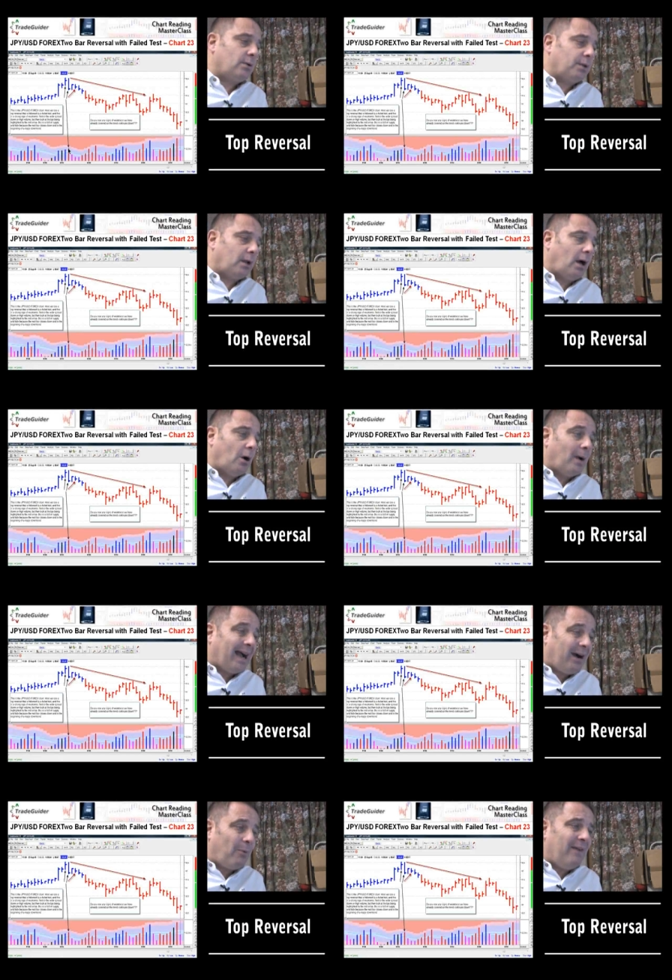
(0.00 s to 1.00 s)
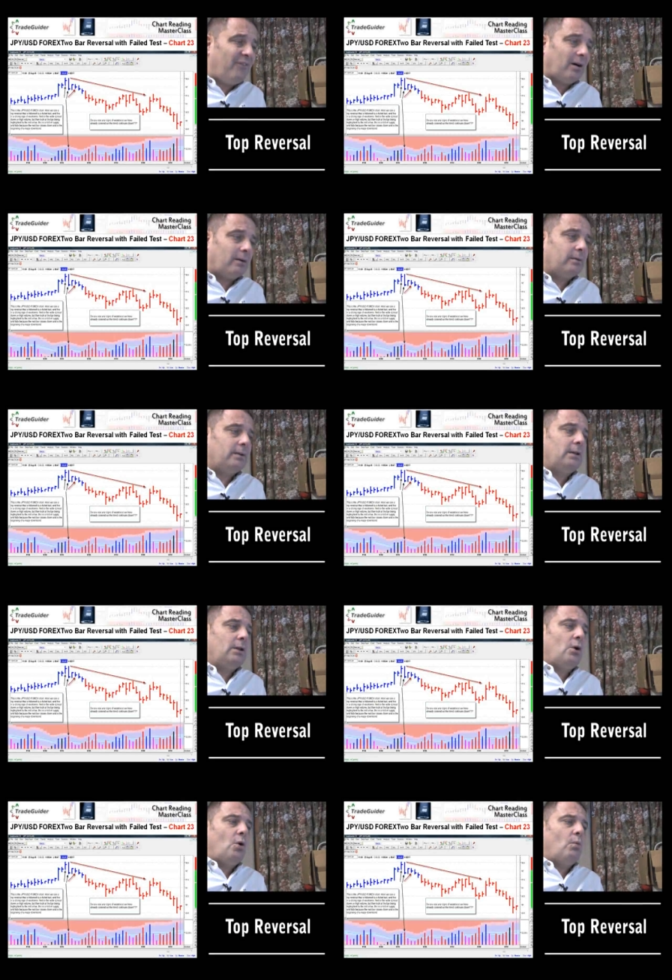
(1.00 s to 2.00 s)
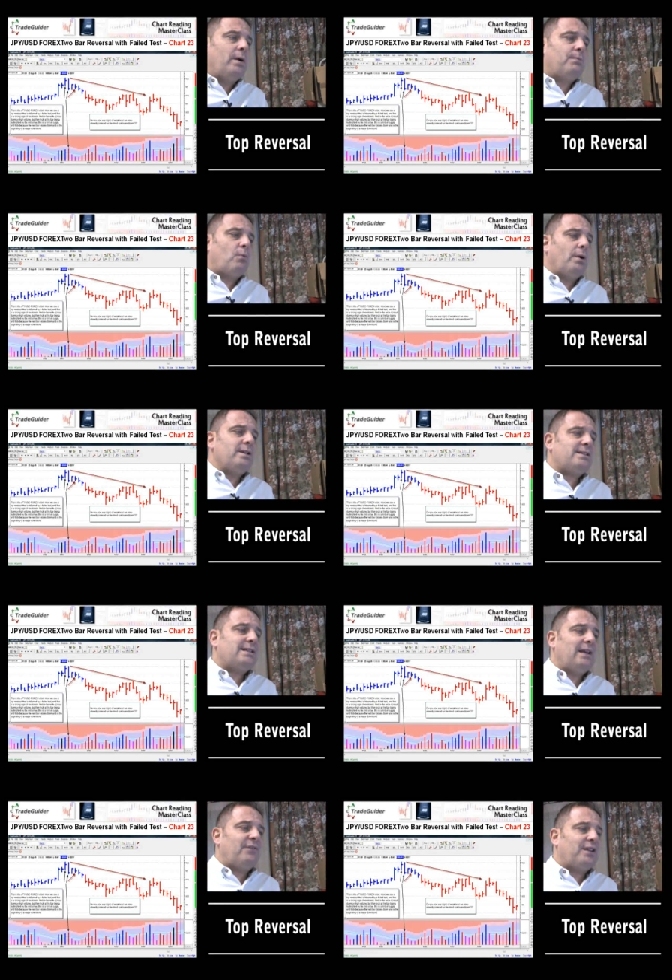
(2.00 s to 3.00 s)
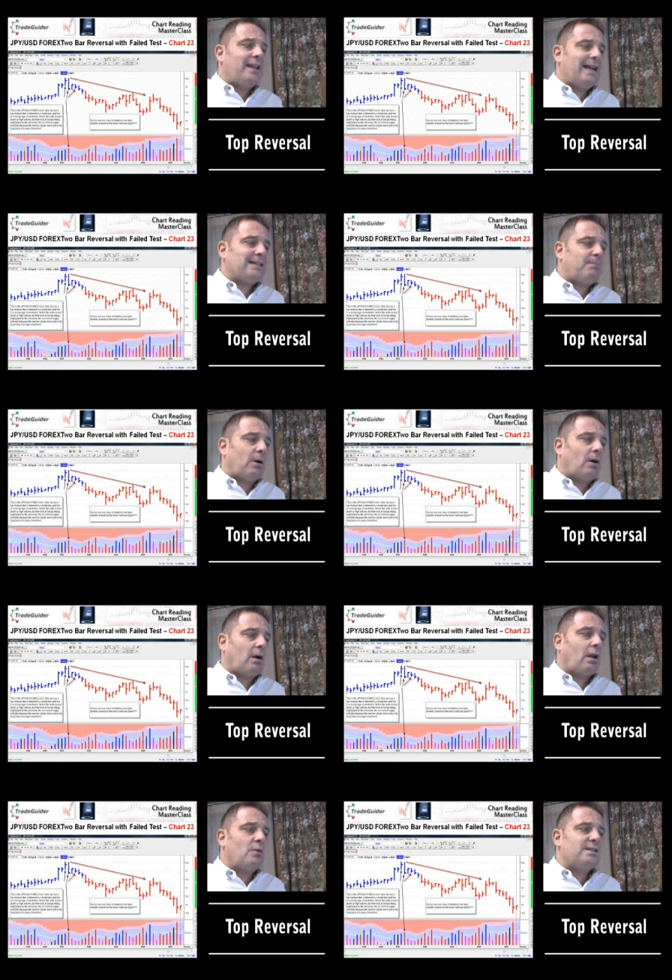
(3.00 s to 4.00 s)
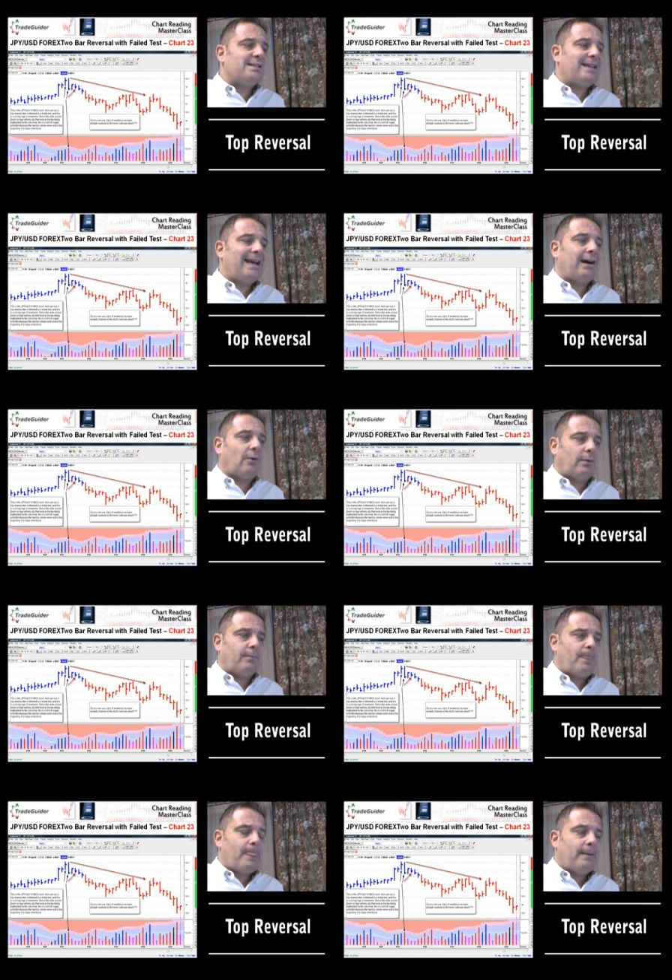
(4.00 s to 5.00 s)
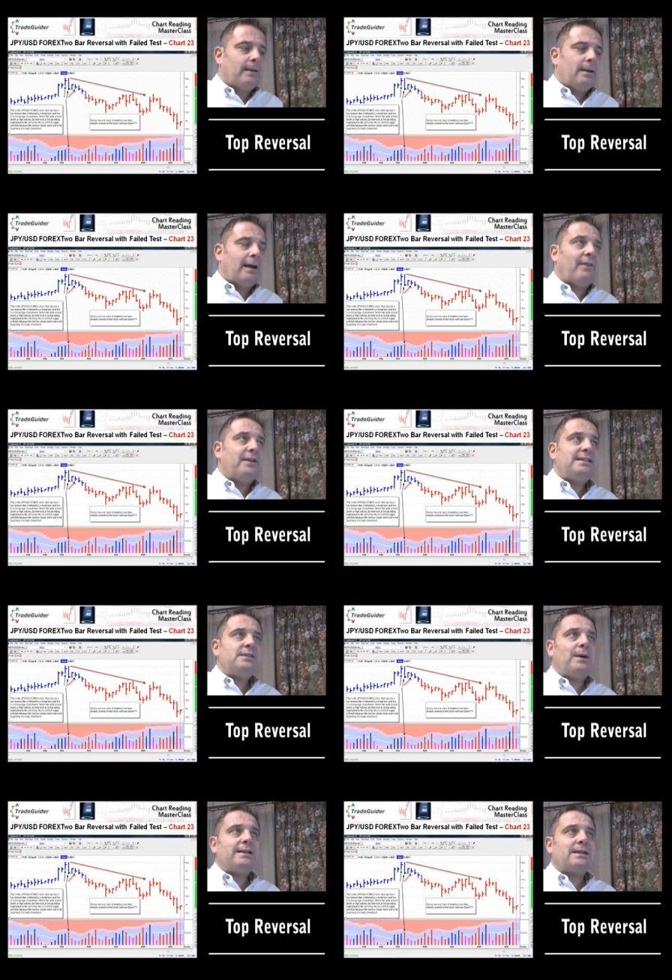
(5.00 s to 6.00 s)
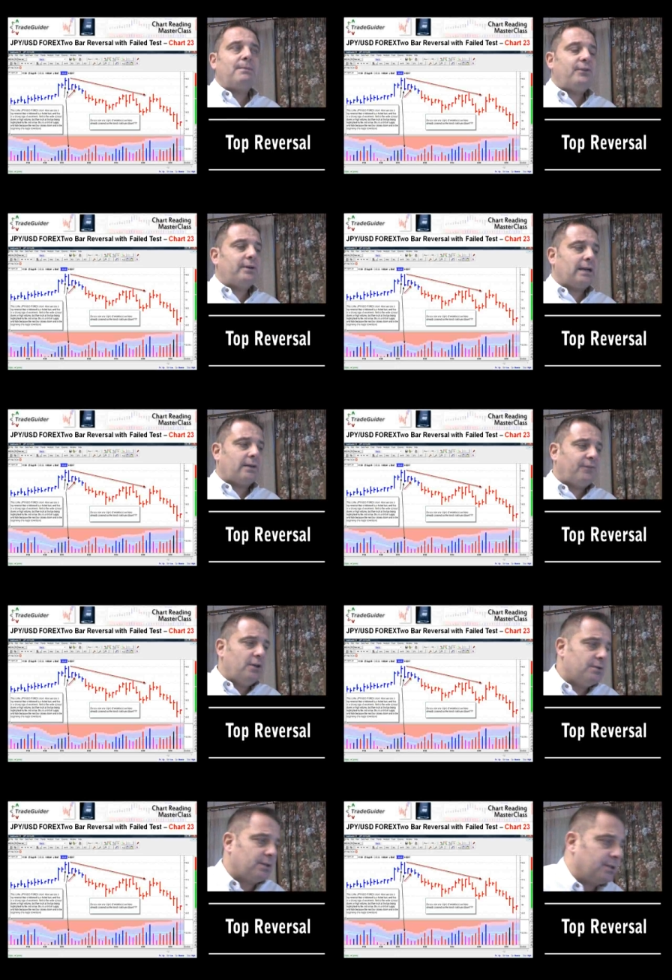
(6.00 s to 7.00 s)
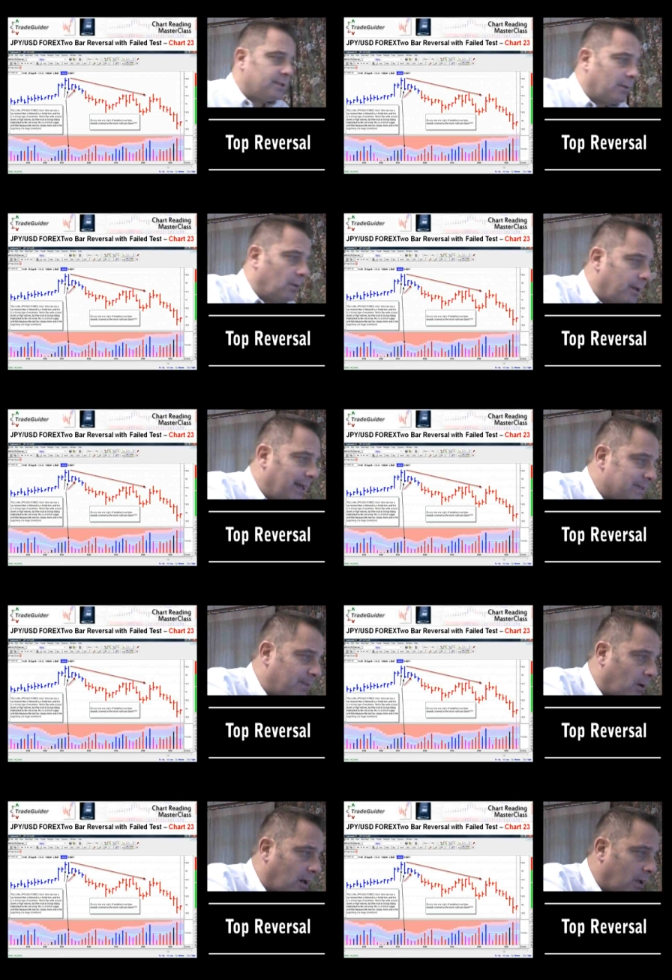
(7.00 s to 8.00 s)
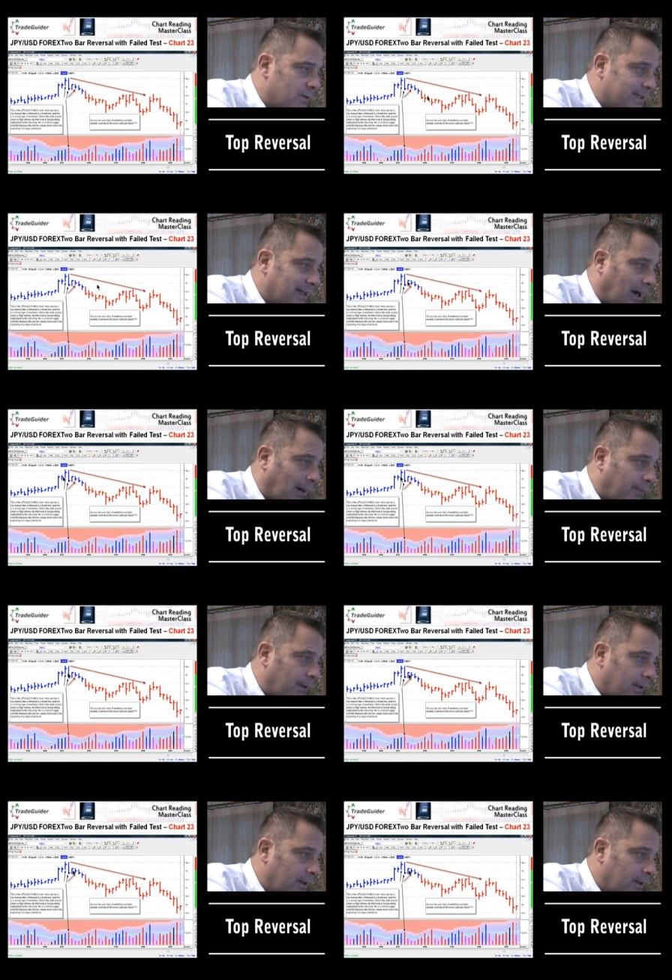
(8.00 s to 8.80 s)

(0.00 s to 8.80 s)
on the low. However, we want to see if the next bar closes down. And this is where some of you get confused, because you say, well, the next bar closes up,